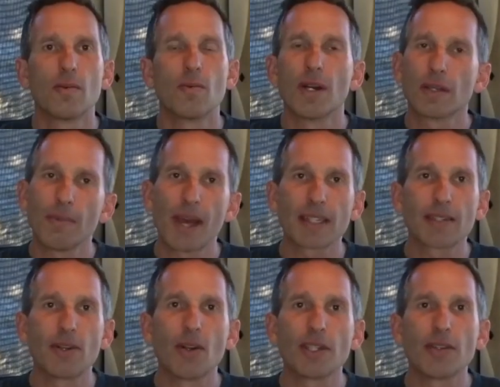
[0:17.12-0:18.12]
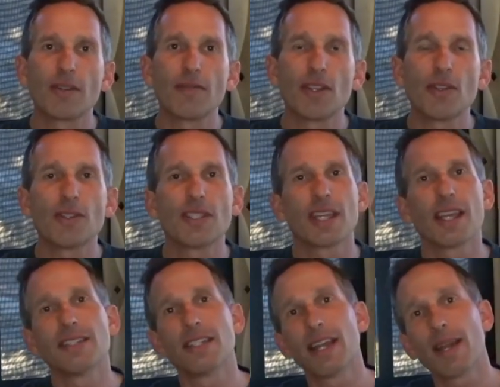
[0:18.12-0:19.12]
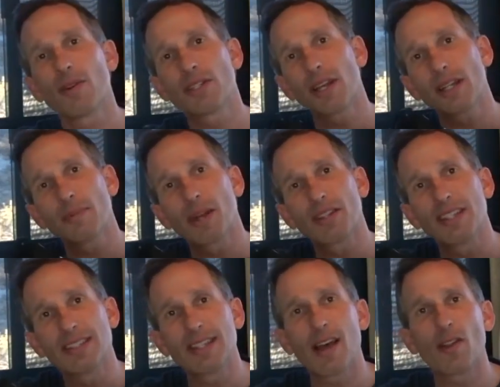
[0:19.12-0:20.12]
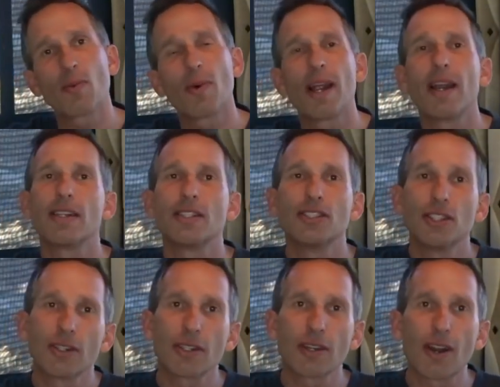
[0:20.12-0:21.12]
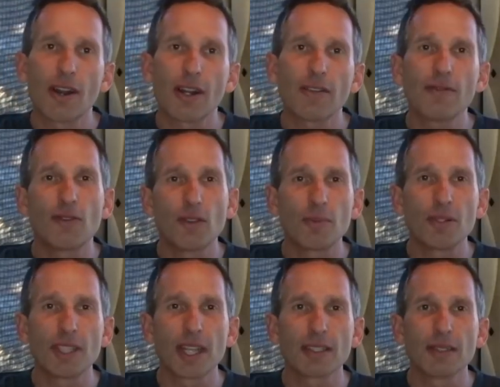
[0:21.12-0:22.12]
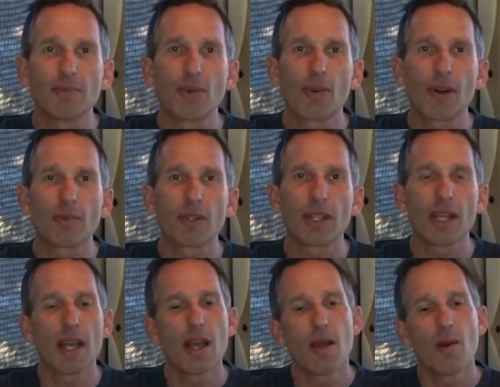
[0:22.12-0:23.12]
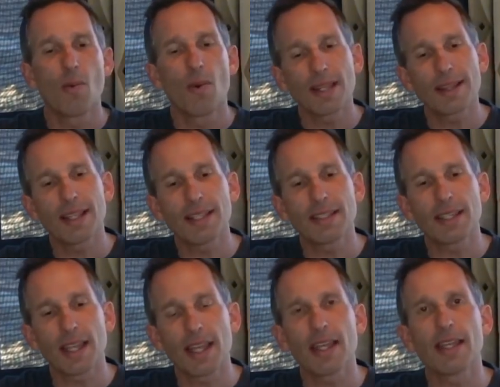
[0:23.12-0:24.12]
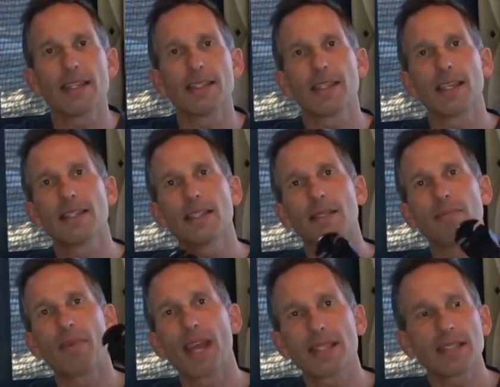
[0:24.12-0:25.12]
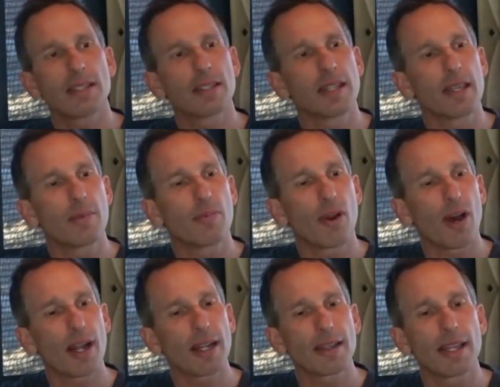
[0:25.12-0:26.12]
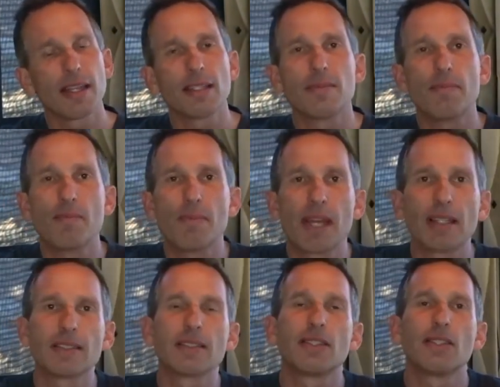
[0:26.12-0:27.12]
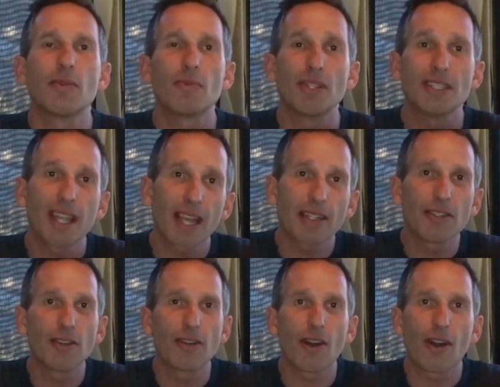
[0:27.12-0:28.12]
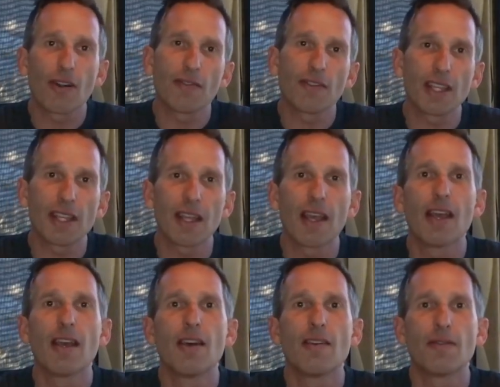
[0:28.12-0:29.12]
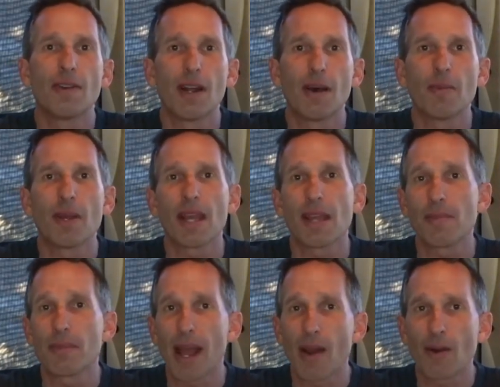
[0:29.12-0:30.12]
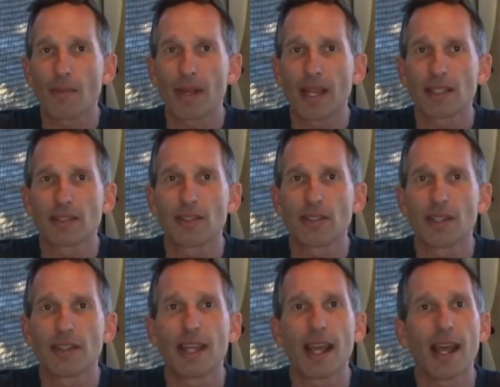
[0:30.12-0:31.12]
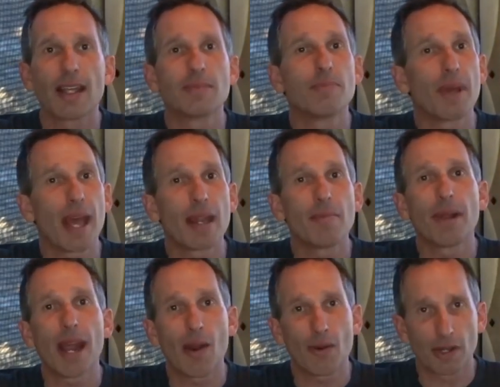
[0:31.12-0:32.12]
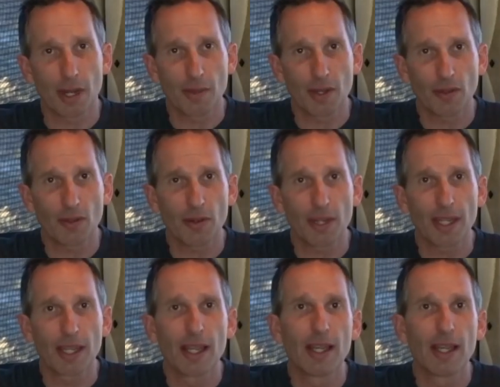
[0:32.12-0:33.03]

Welcome back to Road Gear Reviews. Again, today we're talking about the Southwire SureGuard Full Protection Portable. What this is it's basically a product that is built to protect your RV from a power pedestal that has bad power coming through it.